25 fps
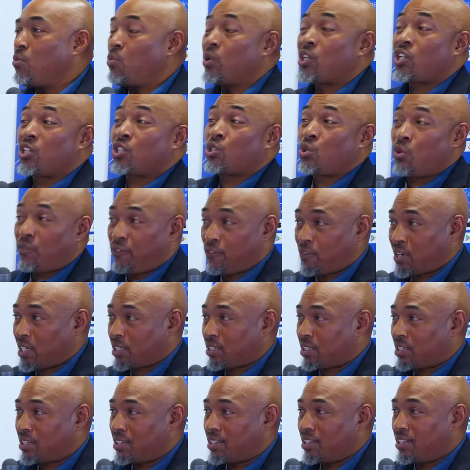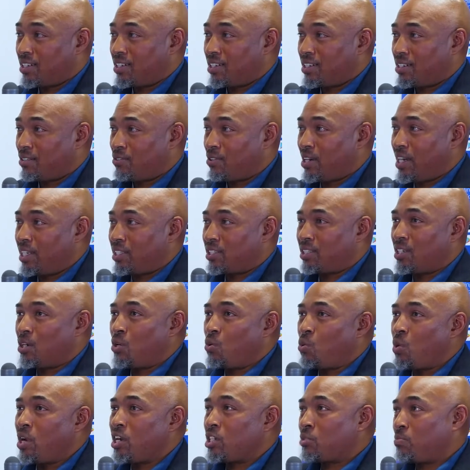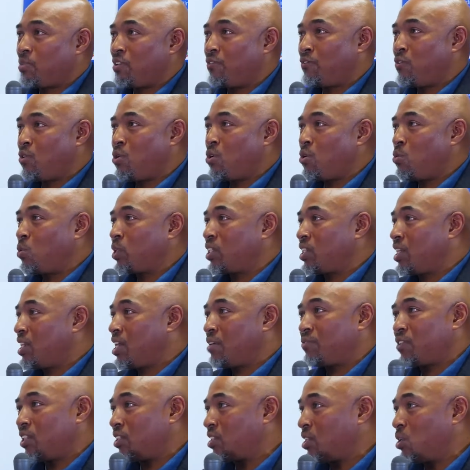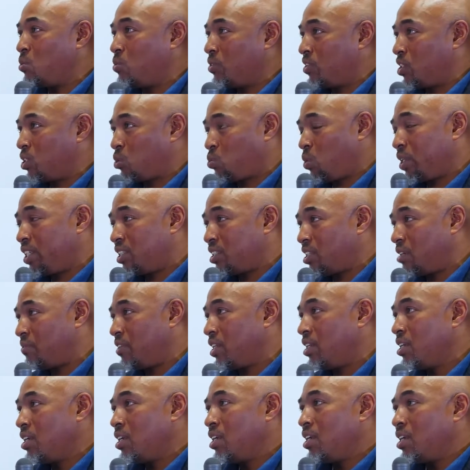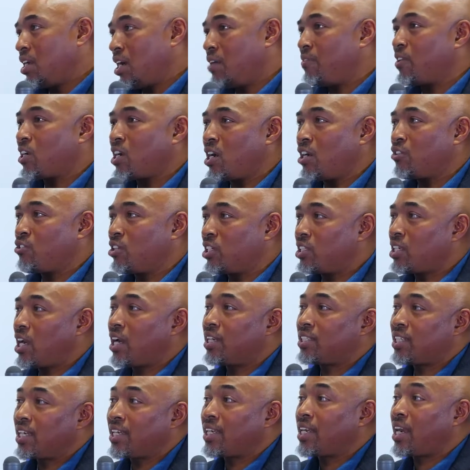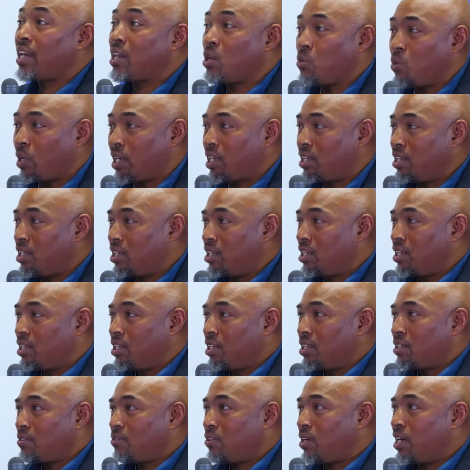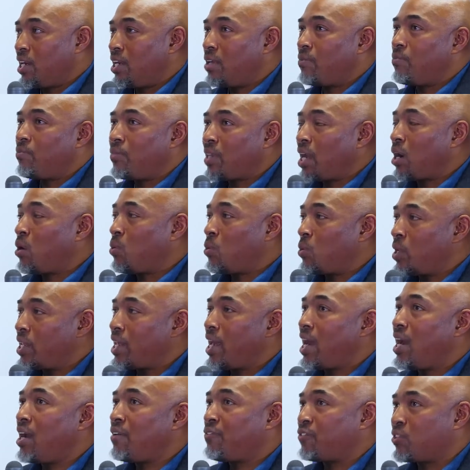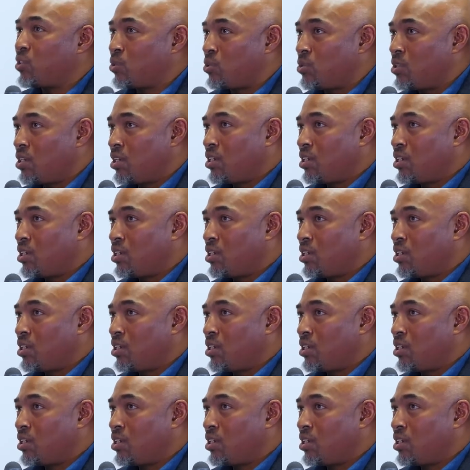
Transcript: Which is good for us, right? So whereas before we didn't have to deal with 27 other countries as a gateway, right? Now we have to.